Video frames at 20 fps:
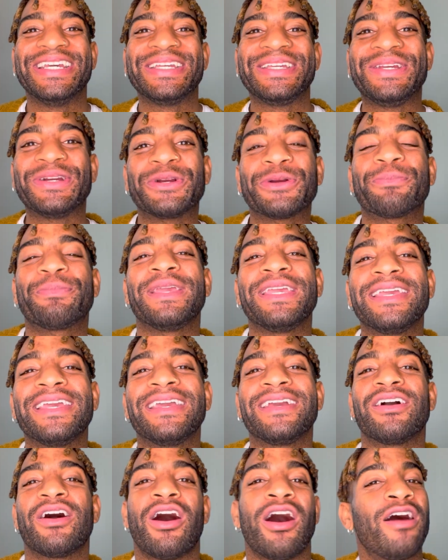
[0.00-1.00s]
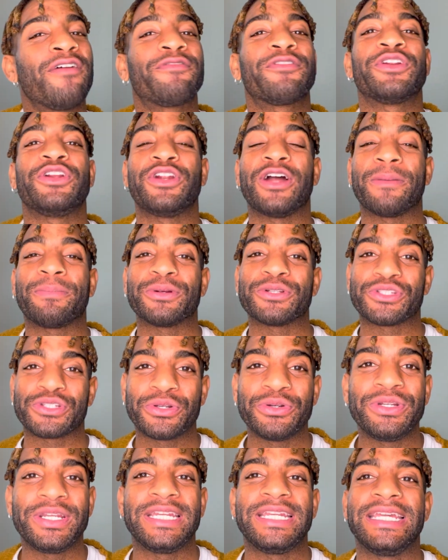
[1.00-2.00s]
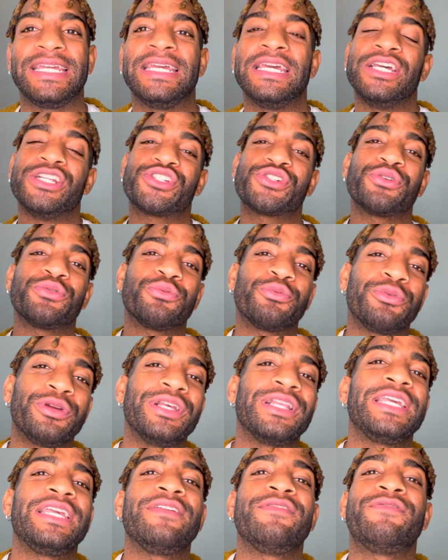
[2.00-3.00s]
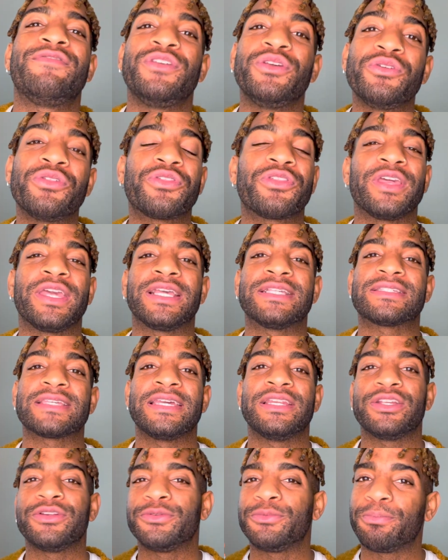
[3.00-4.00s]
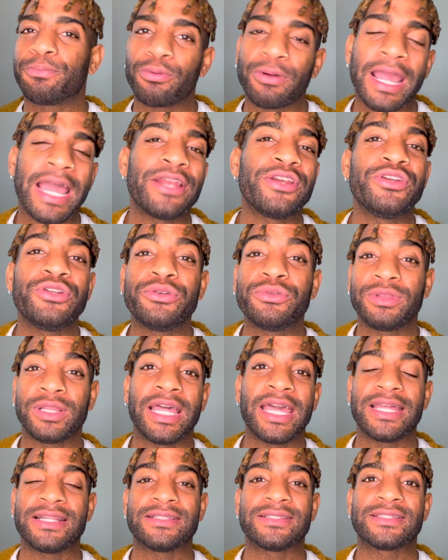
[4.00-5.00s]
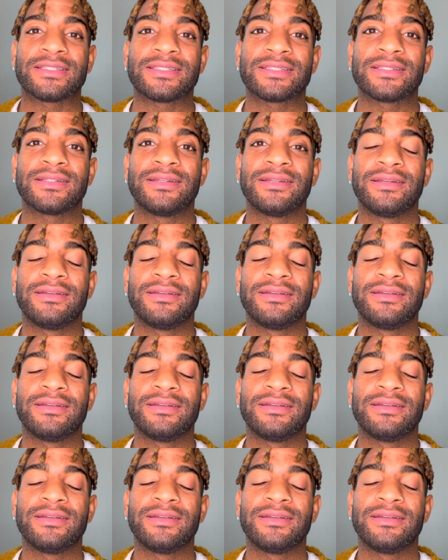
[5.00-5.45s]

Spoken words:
You're being offered an opportunity to really view things in a brand new lens.